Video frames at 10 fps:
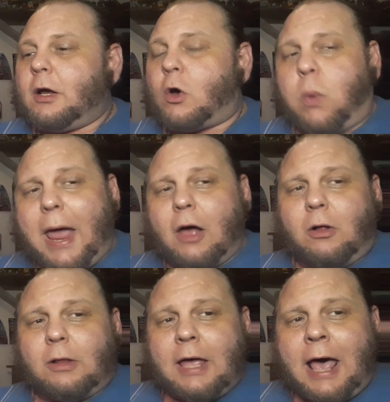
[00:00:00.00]

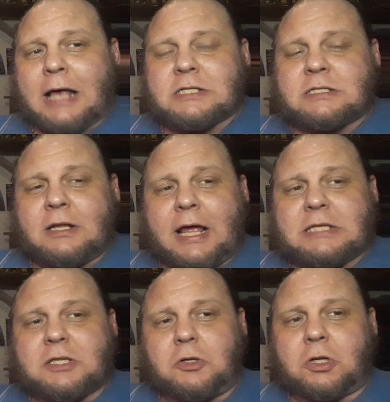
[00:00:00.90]
Quail has the
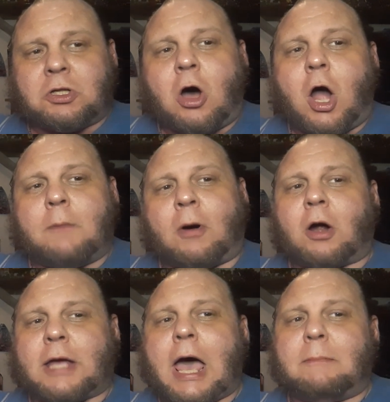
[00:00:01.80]
nice little dog
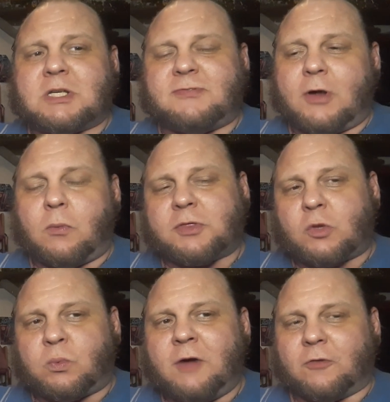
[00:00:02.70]
park atmosphere with the
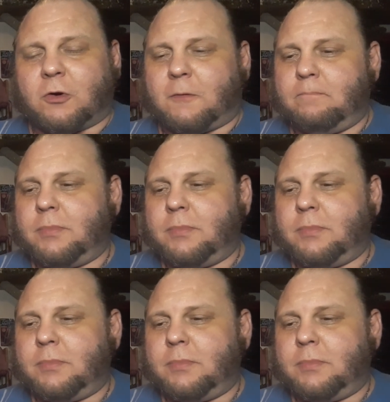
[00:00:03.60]
river.